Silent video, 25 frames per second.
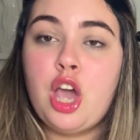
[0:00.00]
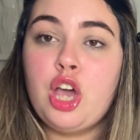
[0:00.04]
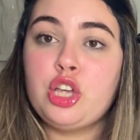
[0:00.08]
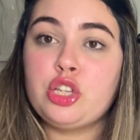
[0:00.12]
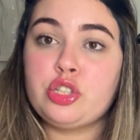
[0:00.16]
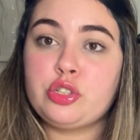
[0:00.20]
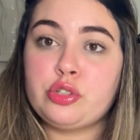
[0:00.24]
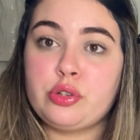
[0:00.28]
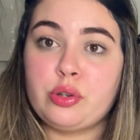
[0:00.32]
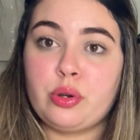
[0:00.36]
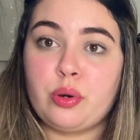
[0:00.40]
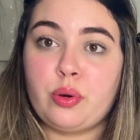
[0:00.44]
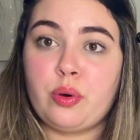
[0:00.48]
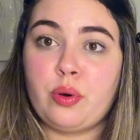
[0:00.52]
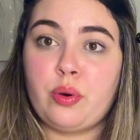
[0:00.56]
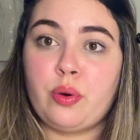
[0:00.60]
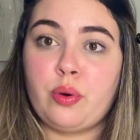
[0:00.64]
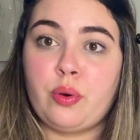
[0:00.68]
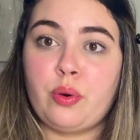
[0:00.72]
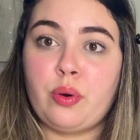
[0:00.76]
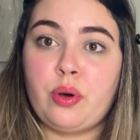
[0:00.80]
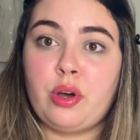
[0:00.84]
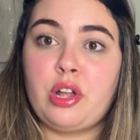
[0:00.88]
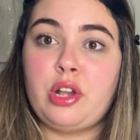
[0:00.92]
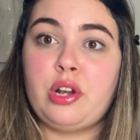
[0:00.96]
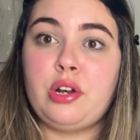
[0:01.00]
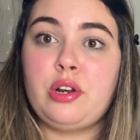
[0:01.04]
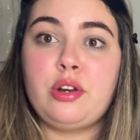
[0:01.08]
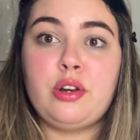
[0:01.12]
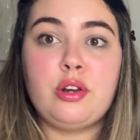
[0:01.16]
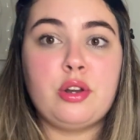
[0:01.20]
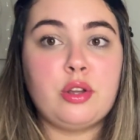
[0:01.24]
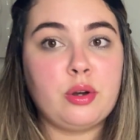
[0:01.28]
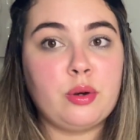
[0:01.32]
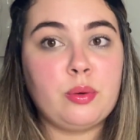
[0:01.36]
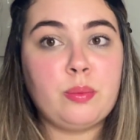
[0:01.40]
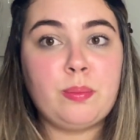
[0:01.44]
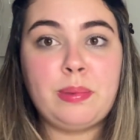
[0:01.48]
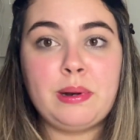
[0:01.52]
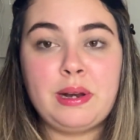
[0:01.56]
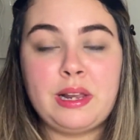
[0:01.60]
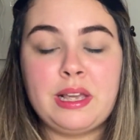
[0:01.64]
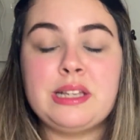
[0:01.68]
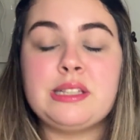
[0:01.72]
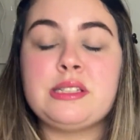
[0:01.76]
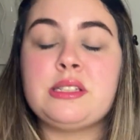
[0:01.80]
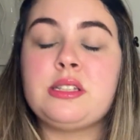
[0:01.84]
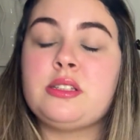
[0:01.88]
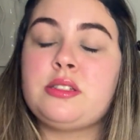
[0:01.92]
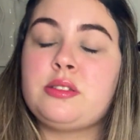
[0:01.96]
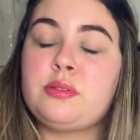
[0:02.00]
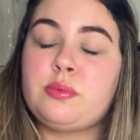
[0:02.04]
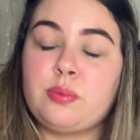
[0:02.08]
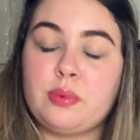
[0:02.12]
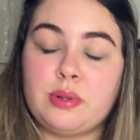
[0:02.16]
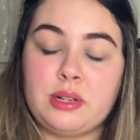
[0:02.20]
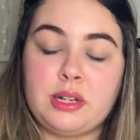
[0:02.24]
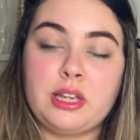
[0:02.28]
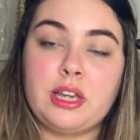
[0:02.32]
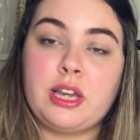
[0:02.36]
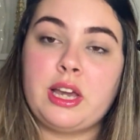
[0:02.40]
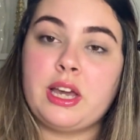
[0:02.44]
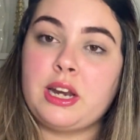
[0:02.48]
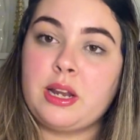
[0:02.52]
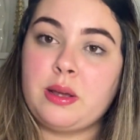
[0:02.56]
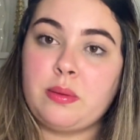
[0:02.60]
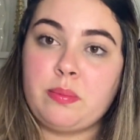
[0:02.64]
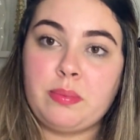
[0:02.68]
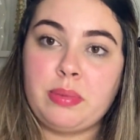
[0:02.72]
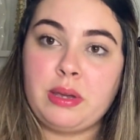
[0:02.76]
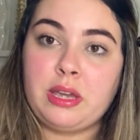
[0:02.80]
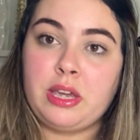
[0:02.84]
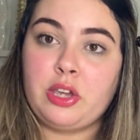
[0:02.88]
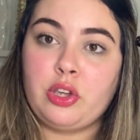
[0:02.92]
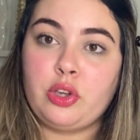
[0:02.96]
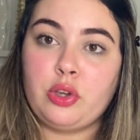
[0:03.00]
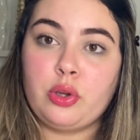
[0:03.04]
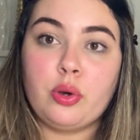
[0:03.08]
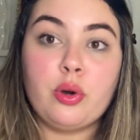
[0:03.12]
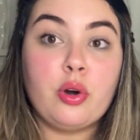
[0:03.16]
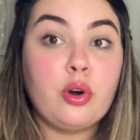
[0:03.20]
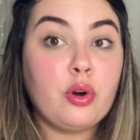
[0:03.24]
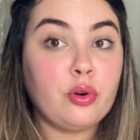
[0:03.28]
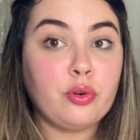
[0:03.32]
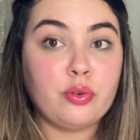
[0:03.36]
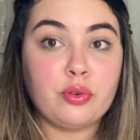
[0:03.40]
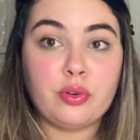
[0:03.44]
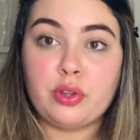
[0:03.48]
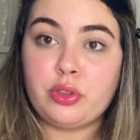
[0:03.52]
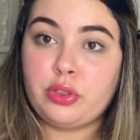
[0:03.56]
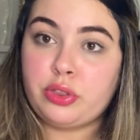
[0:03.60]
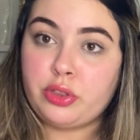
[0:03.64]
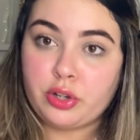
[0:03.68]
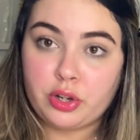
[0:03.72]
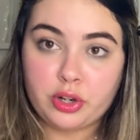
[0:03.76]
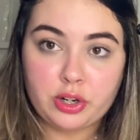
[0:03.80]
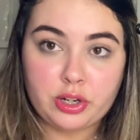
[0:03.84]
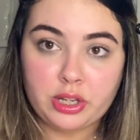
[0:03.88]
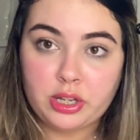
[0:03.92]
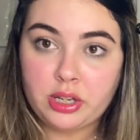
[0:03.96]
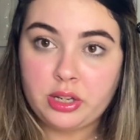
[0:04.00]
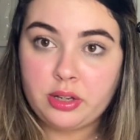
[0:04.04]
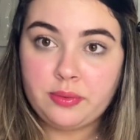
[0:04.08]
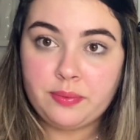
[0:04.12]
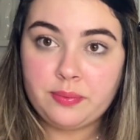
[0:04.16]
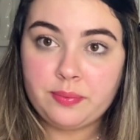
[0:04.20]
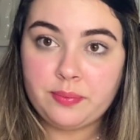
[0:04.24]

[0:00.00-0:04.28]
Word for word: so no place is really gonna pay you over thirty.